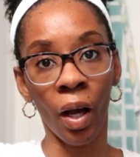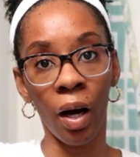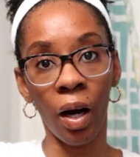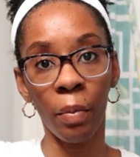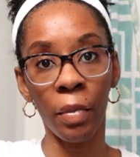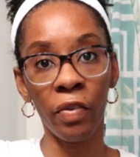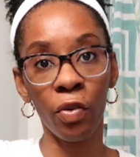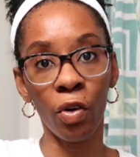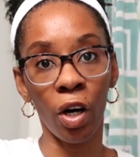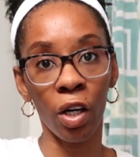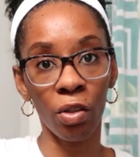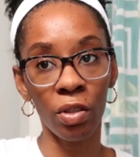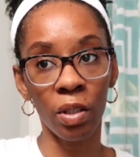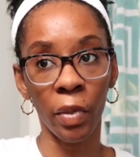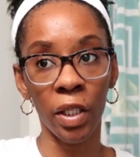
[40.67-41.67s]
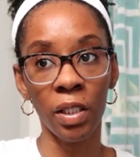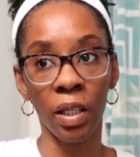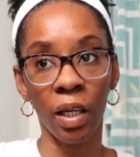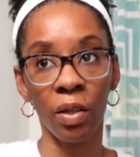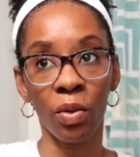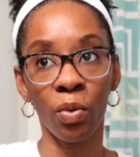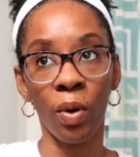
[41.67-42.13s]
Um, if you are new to my
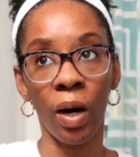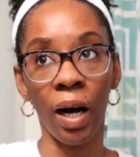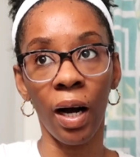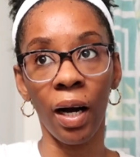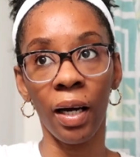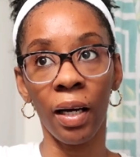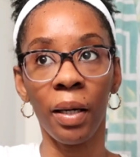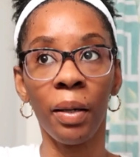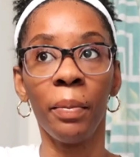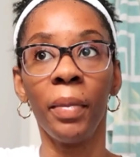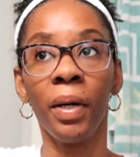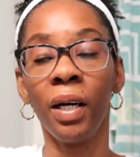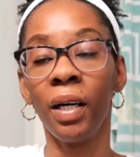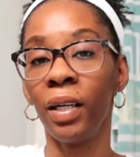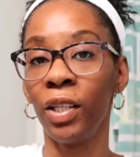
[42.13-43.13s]
channel, I am